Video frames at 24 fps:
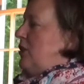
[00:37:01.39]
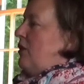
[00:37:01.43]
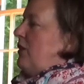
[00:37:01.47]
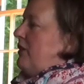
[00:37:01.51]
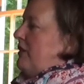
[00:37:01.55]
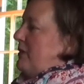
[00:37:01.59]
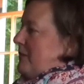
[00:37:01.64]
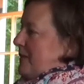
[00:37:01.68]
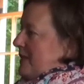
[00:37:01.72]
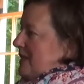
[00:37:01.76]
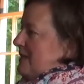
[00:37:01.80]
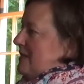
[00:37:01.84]
all
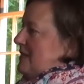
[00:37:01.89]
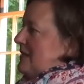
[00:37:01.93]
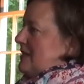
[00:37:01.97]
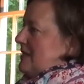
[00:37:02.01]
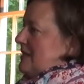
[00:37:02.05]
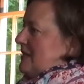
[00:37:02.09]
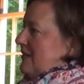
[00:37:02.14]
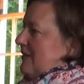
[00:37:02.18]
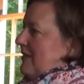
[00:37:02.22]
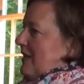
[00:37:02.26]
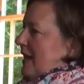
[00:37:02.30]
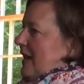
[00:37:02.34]
the
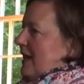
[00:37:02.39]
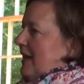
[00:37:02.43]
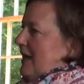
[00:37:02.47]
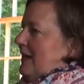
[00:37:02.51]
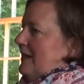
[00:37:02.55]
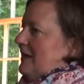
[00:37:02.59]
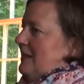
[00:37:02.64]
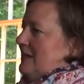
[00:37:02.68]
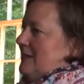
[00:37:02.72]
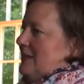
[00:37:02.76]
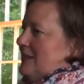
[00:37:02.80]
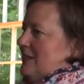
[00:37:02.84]
pieces of
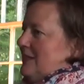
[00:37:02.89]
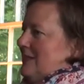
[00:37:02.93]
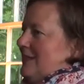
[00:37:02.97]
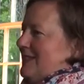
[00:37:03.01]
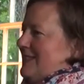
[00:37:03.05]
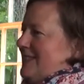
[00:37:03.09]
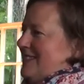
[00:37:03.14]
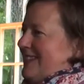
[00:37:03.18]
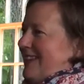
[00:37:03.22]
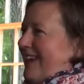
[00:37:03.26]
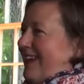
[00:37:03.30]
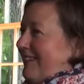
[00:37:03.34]
that. And so
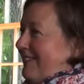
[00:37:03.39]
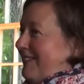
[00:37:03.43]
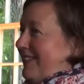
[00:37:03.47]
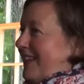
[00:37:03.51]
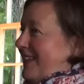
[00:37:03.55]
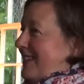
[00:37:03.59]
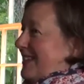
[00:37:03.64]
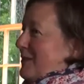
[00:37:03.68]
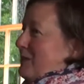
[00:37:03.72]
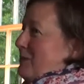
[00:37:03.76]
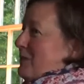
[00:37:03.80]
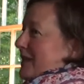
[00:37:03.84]
that's kind of
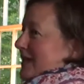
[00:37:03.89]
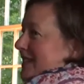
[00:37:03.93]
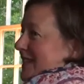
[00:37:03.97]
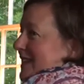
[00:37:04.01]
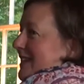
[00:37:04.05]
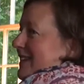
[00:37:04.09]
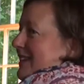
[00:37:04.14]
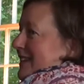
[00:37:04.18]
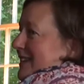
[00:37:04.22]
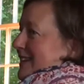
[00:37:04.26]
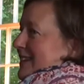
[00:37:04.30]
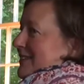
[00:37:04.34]
like the
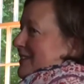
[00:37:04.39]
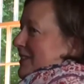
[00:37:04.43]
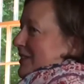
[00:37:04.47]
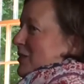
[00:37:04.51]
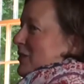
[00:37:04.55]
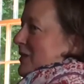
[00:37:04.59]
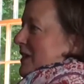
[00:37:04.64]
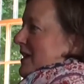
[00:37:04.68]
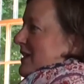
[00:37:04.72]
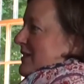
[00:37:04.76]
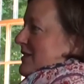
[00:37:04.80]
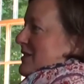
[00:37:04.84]
beginning of a
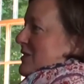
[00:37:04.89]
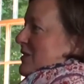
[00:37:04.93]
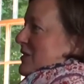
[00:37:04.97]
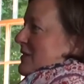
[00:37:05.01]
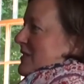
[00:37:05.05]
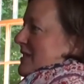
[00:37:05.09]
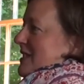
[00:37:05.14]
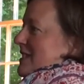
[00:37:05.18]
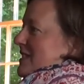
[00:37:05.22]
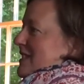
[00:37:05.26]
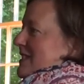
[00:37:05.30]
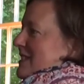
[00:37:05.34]
creative
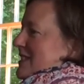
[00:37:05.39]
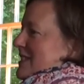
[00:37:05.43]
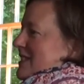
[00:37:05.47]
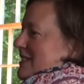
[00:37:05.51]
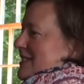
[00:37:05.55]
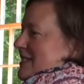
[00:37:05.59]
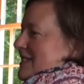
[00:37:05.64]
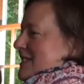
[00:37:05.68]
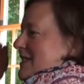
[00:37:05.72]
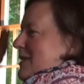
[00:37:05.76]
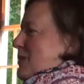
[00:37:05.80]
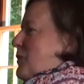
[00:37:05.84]
services
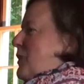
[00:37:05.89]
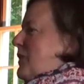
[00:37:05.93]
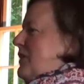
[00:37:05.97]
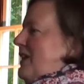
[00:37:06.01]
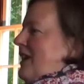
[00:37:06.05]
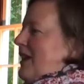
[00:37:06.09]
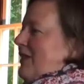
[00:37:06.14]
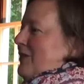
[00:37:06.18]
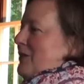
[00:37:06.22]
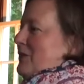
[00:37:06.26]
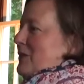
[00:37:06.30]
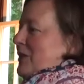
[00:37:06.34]
that somewhere
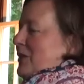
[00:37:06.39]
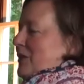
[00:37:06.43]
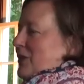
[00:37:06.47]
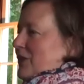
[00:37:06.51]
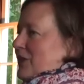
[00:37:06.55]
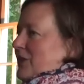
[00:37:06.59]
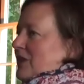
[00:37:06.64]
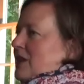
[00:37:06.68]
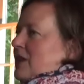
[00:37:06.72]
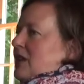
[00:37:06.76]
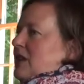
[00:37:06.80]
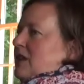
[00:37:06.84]
down the
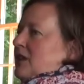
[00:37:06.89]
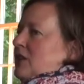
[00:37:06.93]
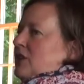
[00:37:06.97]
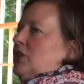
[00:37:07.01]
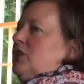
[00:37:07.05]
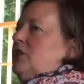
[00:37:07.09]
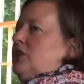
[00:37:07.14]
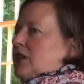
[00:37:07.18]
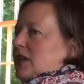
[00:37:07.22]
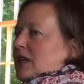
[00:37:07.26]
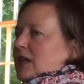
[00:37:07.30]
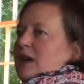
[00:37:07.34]
road
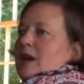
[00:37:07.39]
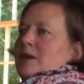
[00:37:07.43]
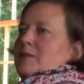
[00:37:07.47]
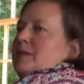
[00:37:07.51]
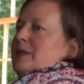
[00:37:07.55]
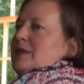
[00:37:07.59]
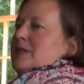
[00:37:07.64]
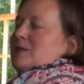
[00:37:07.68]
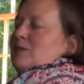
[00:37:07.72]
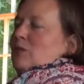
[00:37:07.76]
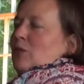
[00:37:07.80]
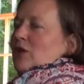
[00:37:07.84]
could
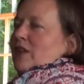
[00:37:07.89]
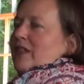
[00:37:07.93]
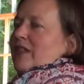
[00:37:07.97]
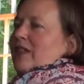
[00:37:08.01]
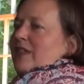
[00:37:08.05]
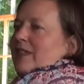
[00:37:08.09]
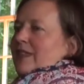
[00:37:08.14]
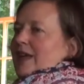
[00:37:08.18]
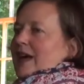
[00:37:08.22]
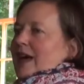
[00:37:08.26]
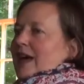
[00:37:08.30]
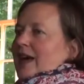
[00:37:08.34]
encompass more
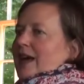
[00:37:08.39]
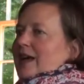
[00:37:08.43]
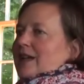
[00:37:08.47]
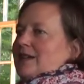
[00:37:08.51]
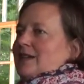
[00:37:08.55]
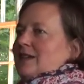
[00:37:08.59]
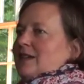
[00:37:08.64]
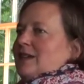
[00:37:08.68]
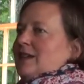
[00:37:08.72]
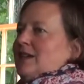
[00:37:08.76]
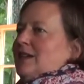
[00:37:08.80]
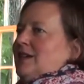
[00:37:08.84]
than
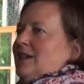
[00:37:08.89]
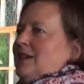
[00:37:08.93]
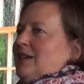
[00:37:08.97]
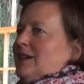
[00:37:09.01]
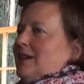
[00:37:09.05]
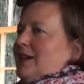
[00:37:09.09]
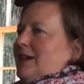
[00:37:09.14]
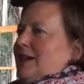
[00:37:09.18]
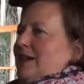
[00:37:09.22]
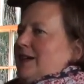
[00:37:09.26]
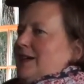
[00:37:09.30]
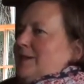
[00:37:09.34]
that.
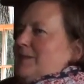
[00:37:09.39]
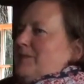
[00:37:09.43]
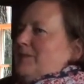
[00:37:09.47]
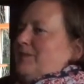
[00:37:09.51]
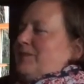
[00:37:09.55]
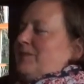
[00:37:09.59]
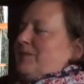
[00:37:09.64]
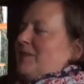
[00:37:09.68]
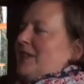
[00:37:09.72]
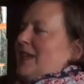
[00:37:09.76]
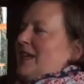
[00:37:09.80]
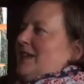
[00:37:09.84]

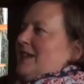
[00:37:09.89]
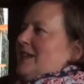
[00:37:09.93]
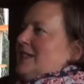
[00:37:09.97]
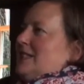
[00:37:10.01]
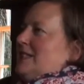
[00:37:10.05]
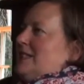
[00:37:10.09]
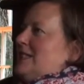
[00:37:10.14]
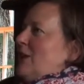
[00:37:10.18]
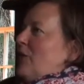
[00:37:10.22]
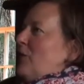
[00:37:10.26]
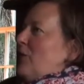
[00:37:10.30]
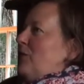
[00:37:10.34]
Um,
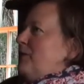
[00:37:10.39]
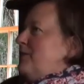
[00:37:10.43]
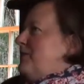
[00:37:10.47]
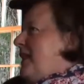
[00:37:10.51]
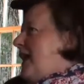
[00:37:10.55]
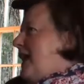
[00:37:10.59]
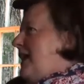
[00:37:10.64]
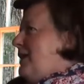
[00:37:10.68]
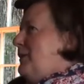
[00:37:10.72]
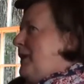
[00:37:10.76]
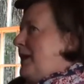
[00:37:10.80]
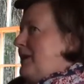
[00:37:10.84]
so
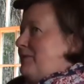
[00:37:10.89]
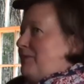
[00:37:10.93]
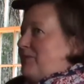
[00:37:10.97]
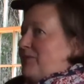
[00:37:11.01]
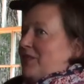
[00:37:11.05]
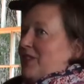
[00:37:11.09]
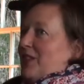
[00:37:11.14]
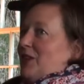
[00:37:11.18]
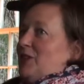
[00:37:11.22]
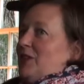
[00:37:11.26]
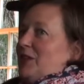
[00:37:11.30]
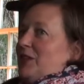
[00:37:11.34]

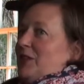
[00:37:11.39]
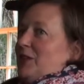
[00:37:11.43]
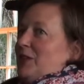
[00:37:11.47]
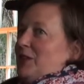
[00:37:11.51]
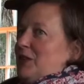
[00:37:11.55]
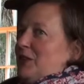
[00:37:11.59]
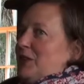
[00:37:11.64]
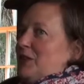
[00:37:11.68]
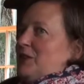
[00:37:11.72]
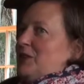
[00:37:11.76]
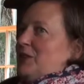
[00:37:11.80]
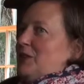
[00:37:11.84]
anyway, th
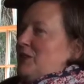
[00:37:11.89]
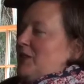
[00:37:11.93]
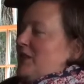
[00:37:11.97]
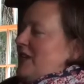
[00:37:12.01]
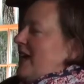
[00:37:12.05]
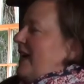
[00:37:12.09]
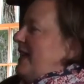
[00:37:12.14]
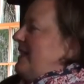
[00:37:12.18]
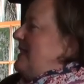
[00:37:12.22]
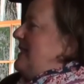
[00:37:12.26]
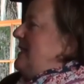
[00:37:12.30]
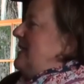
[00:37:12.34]
th those are
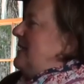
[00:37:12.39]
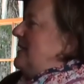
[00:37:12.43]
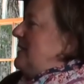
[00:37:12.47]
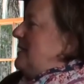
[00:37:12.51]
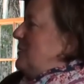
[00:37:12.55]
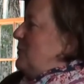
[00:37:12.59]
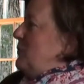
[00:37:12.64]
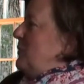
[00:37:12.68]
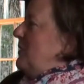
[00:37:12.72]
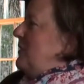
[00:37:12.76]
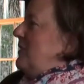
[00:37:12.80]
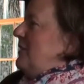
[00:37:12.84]
the
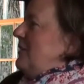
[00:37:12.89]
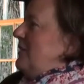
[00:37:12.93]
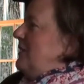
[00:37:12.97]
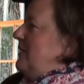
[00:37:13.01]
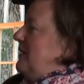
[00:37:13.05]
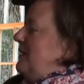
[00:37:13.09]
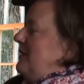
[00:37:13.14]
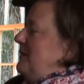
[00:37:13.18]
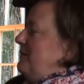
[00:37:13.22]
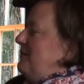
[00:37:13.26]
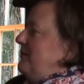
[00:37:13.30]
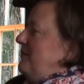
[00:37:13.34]
ideas
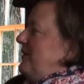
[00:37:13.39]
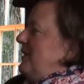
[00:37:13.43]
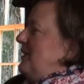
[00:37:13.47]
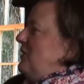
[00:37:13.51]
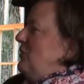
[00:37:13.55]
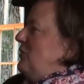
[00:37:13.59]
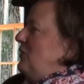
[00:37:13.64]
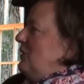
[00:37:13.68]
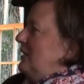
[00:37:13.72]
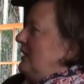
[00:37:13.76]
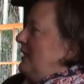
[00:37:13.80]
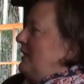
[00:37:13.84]
we're
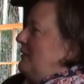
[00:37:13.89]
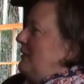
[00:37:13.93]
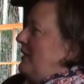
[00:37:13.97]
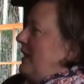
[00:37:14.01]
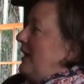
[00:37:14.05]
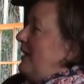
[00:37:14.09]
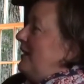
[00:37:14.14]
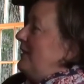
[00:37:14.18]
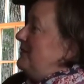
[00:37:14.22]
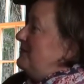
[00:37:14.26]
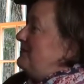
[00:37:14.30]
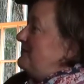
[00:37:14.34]
noodling
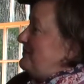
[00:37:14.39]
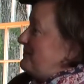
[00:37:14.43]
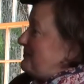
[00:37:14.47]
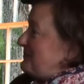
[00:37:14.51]
around